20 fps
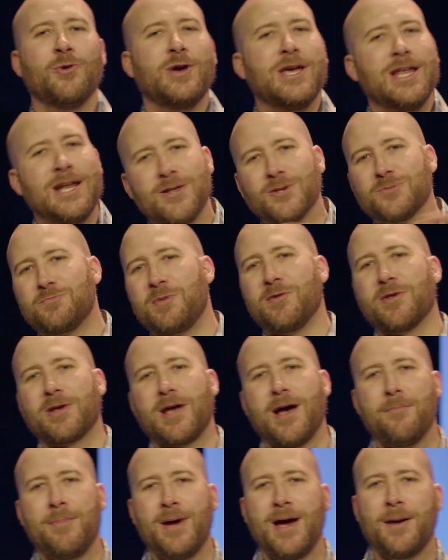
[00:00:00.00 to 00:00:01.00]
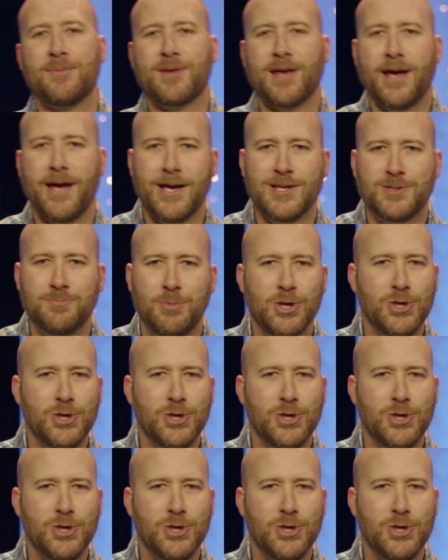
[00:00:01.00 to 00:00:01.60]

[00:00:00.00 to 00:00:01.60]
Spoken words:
know any of those people that got baptized,